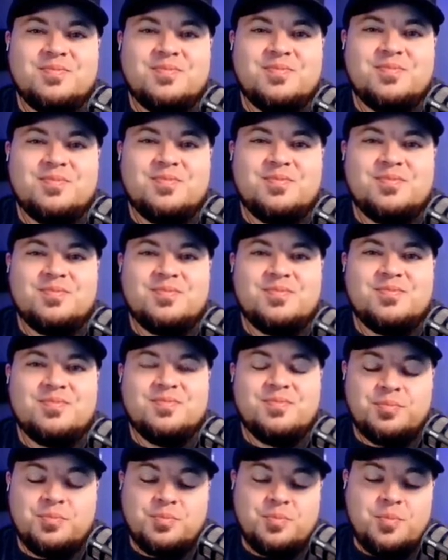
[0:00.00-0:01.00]

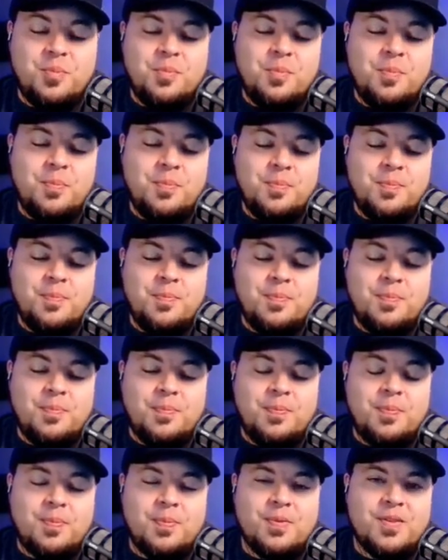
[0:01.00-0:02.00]

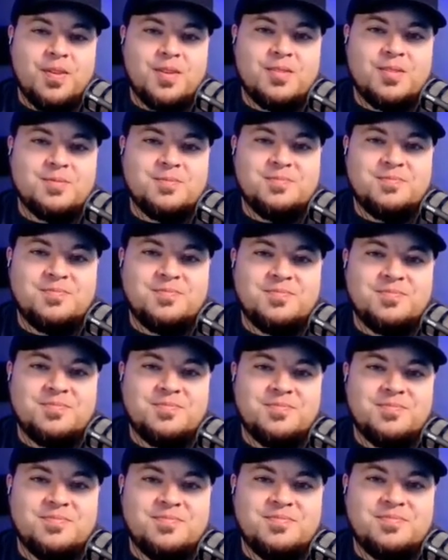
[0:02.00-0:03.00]

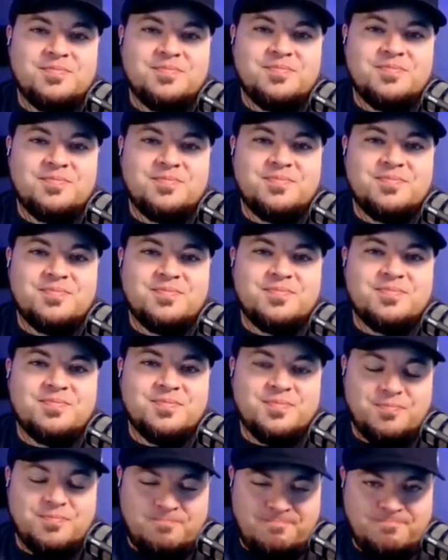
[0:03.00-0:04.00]

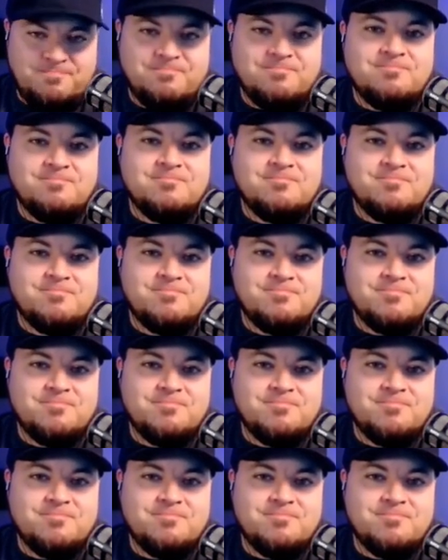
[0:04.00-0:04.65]
(silent)